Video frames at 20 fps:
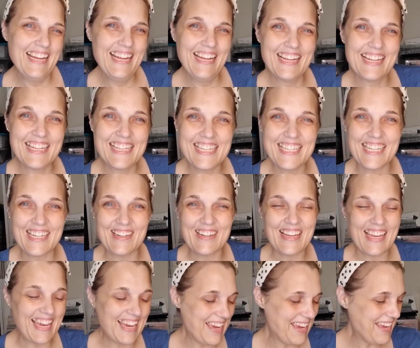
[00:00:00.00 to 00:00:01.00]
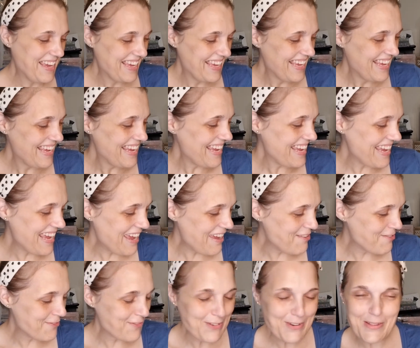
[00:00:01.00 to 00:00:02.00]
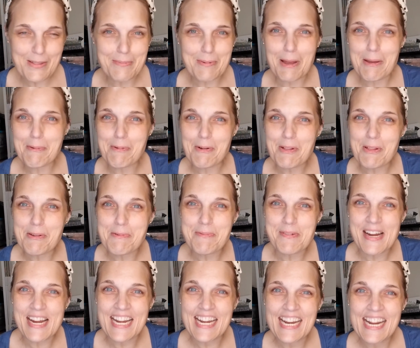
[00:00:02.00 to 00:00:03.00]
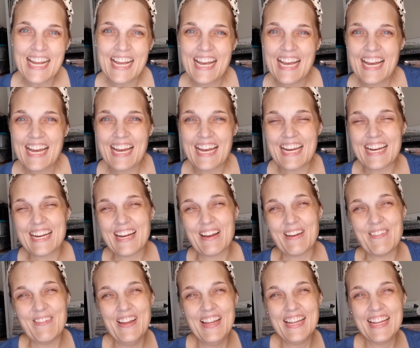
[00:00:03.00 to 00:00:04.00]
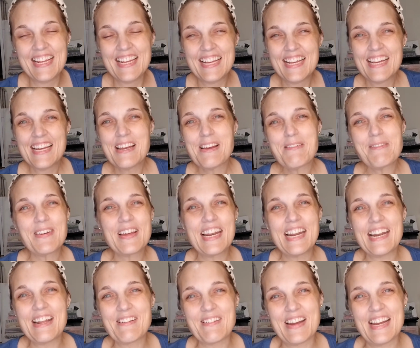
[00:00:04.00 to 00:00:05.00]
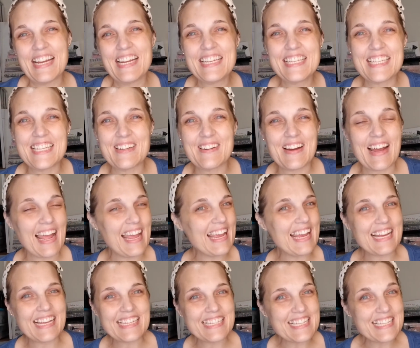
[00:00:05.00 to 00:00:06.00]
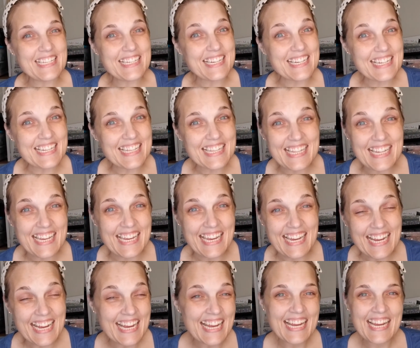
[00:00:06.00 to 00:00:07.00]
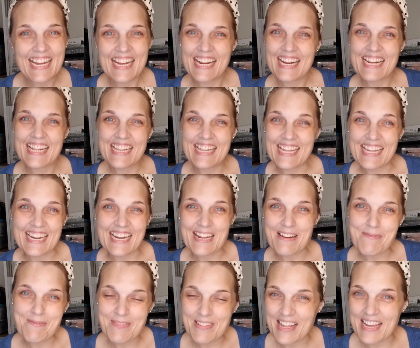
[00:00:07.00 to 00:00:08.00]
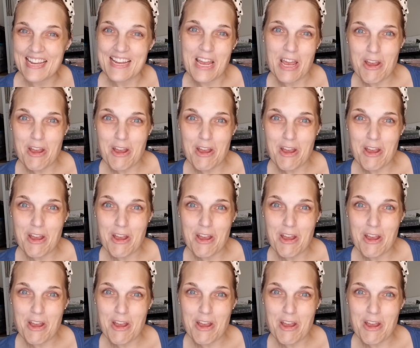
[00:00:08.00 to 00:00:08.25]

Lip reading: So yay for the bipolar brain. But anyway, so I guess it's a good thing that I'm like